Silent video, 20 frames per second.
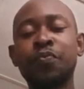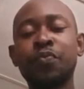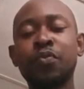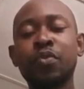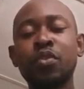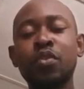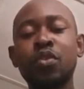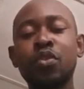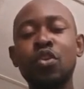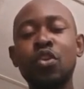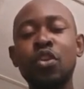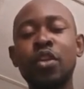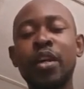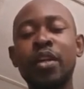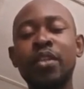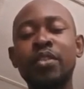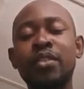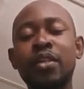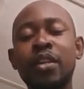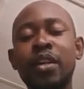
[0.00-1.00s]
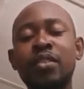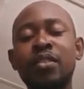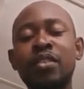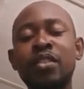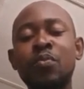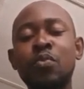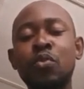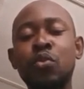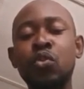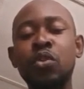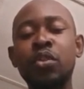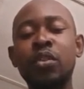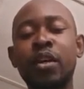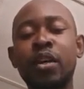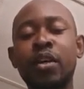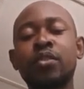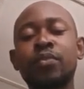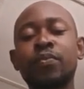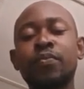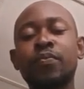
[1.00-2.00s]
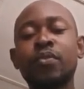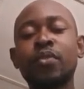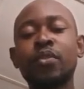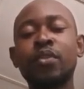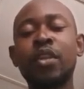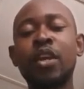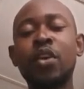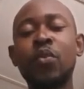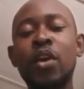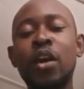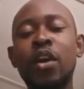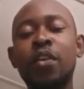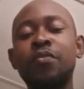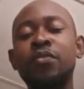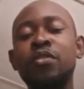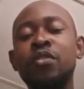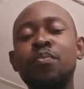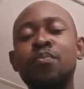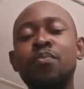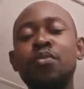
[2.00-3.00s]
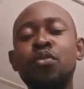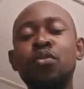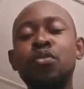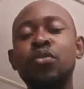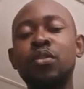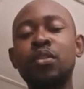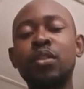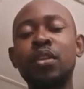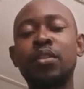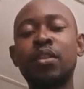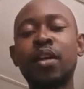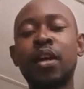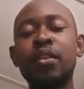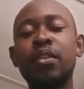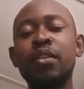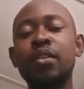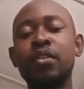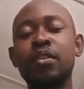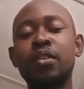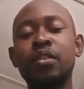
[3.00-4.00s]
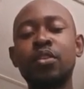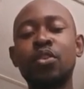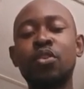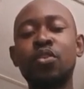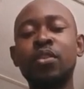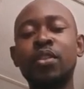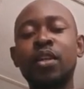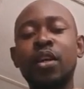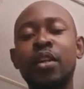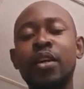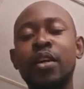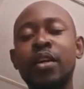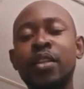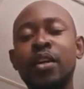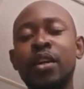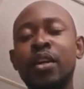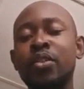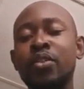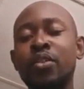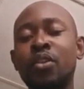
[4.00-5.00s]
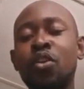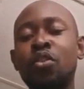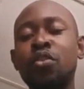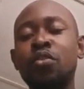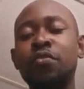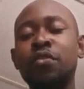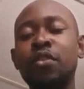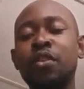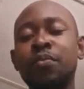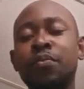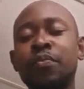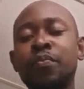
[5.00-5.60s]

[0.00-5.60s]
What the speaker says: You can select in between that. Then we have the bold, italic, underline, and all of them.